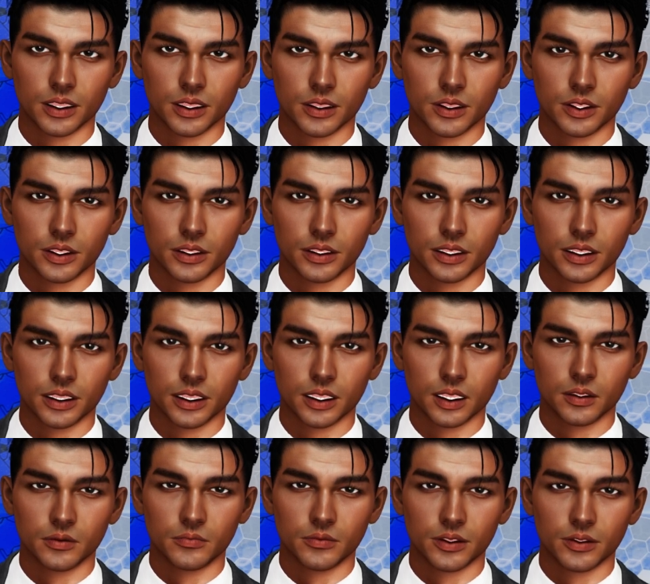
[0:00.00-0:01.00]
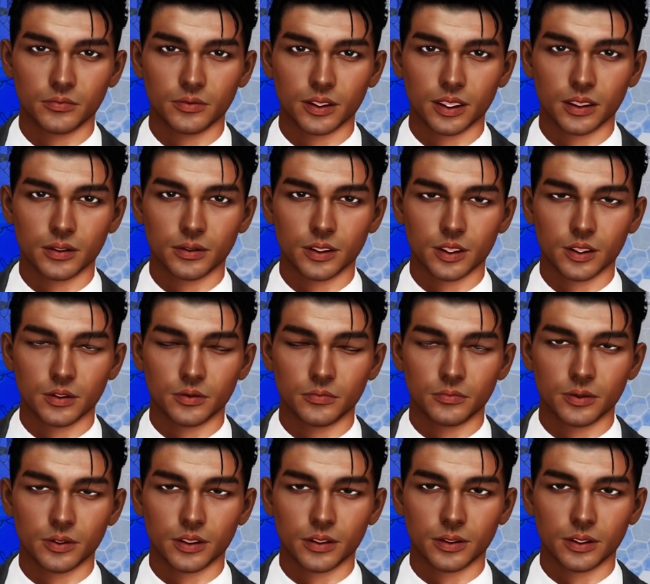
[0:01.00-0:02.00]
beating the Alpine style
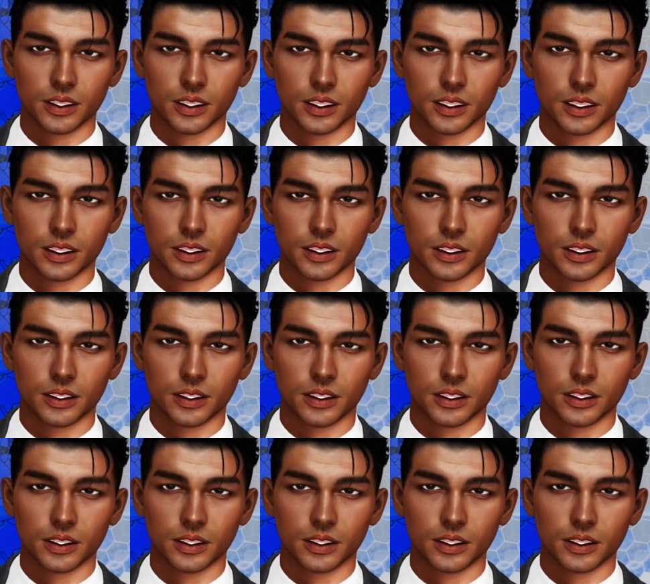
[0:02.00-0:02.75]
snow theme.